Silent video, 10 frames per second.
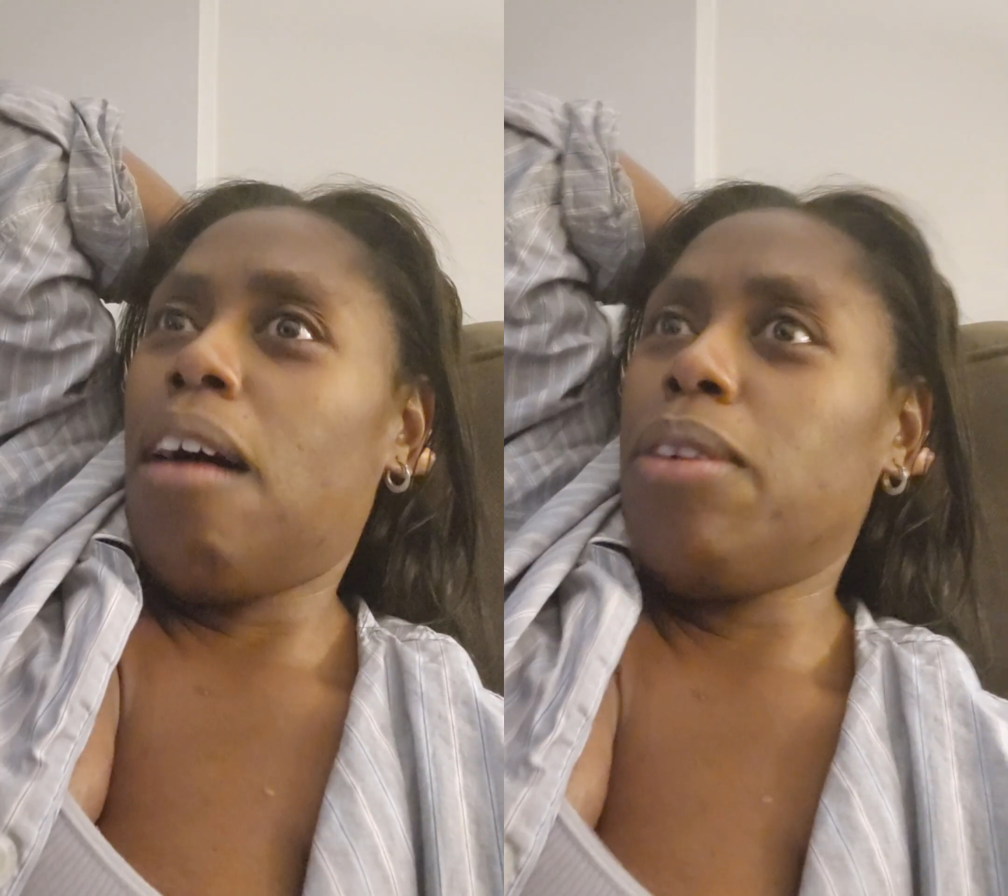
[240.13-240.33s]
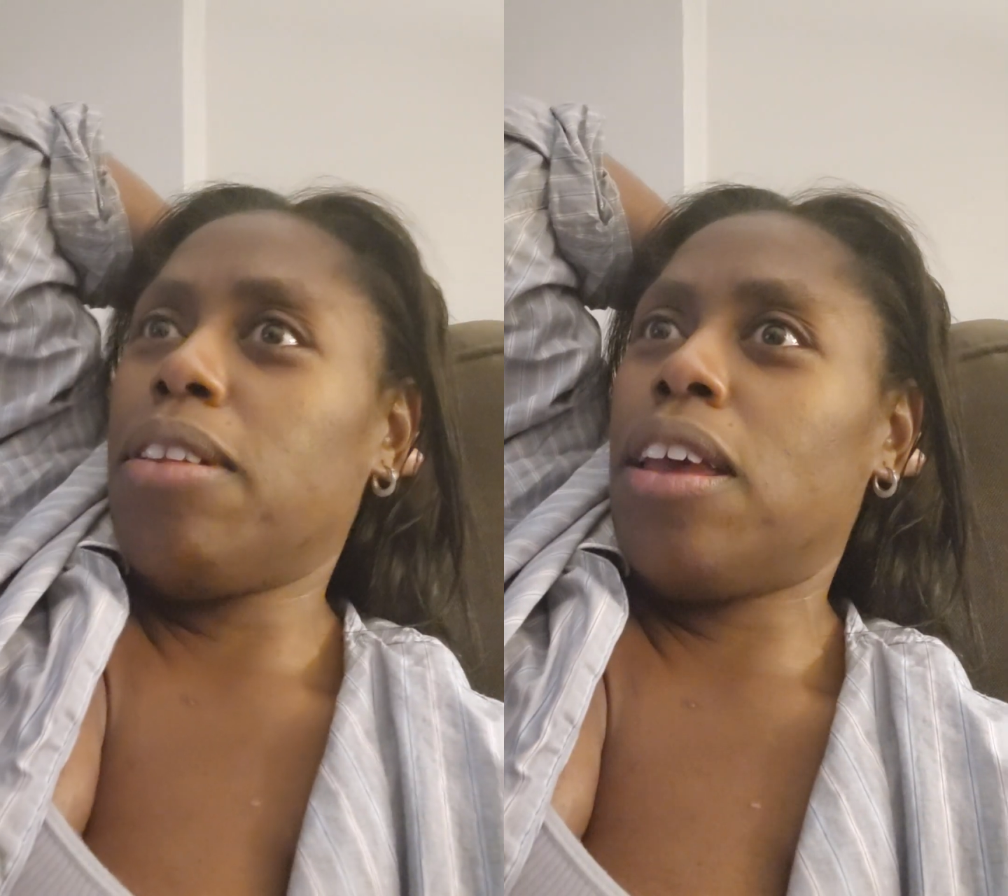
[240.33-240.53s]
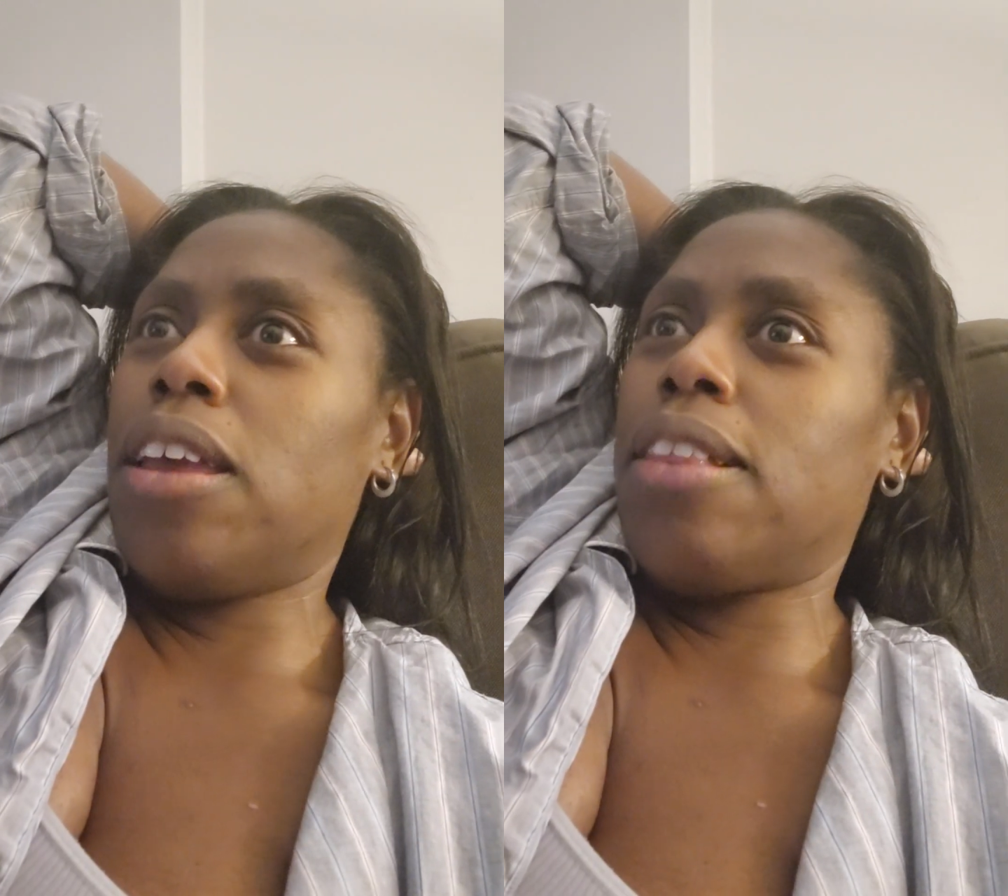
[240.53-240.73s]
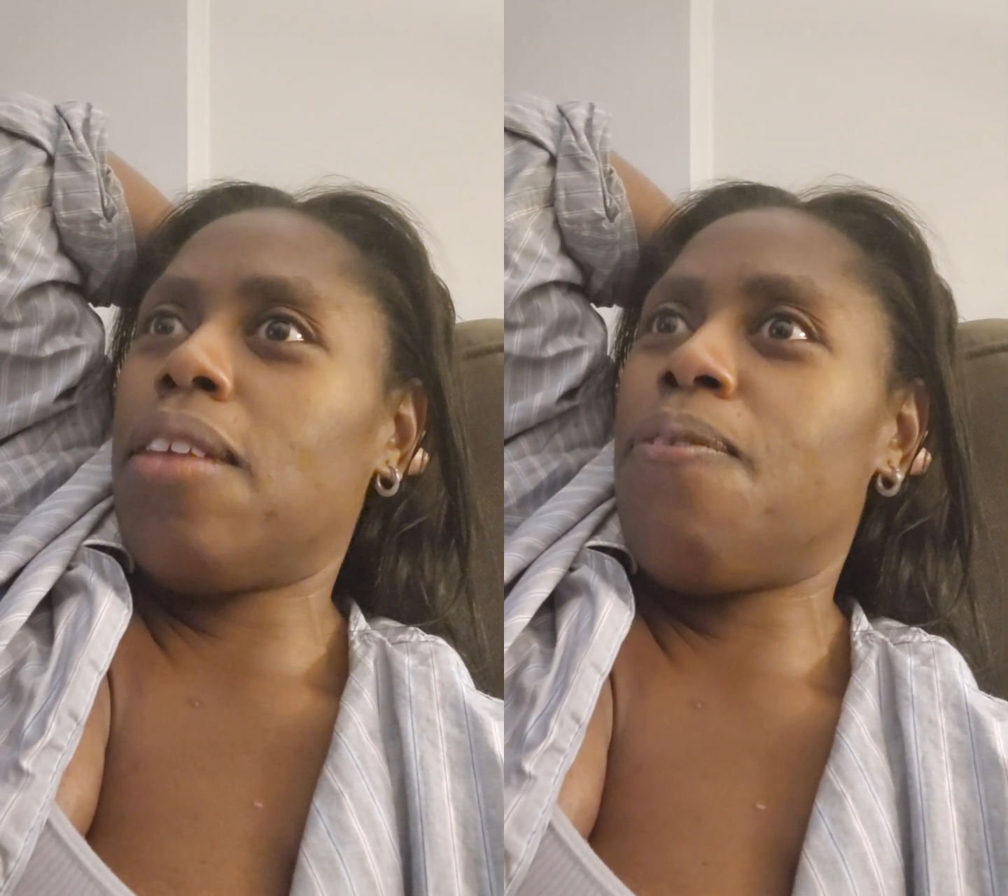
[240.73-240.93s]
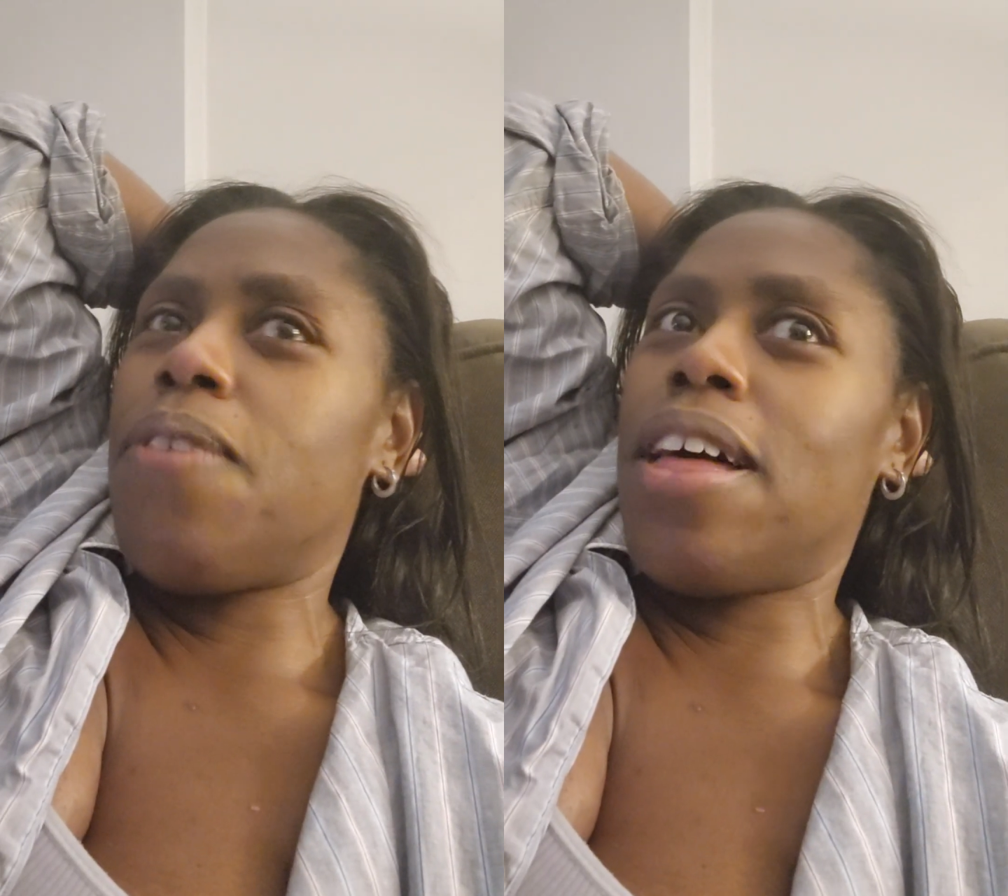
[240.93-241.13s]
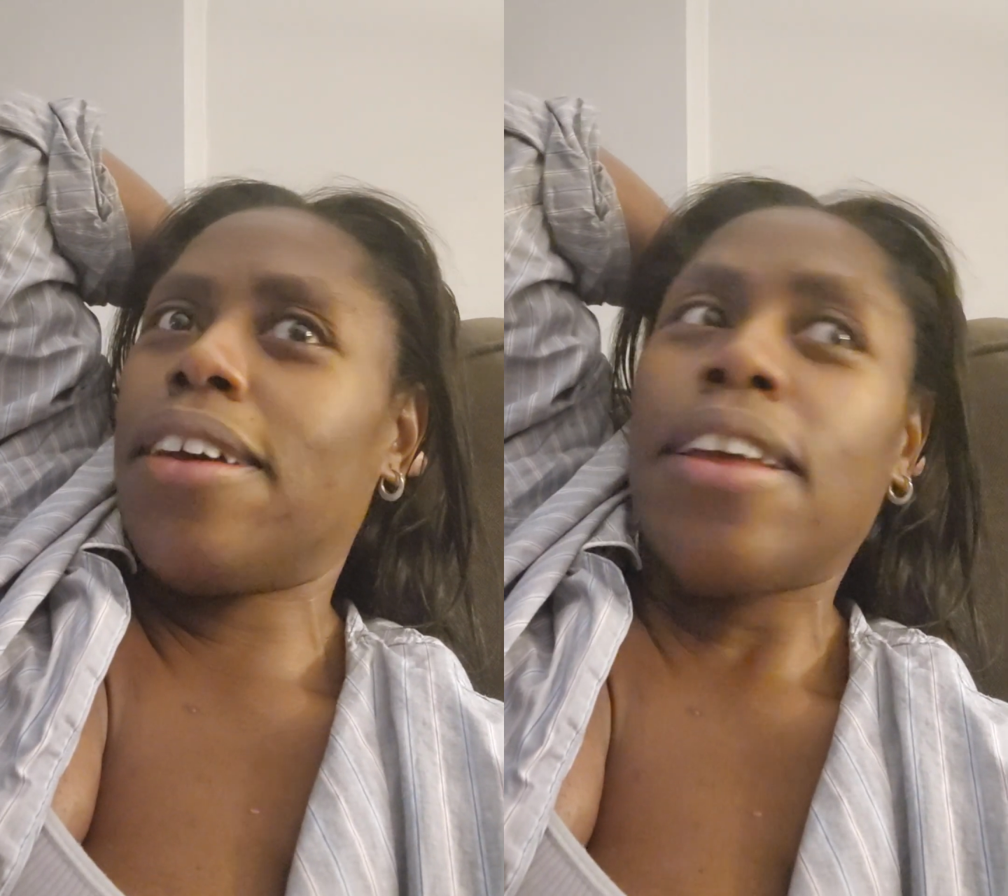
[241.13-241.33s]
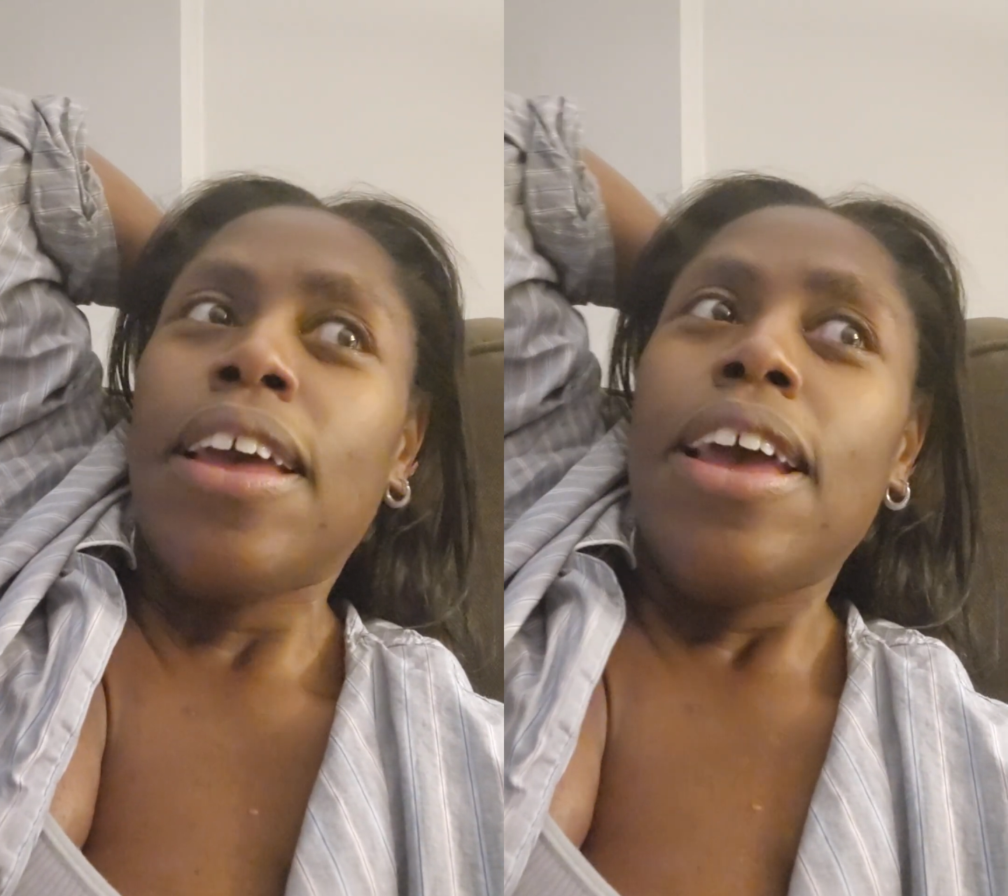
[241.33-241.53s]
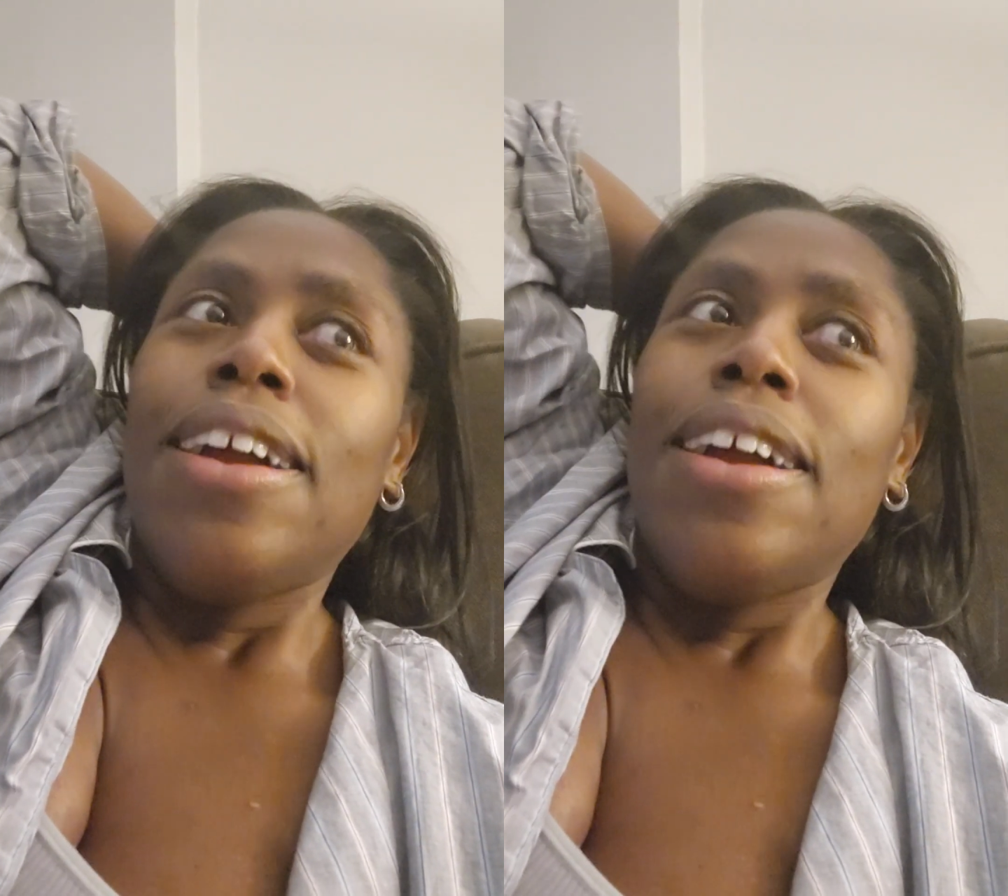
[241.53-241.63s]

I was like, the fuck?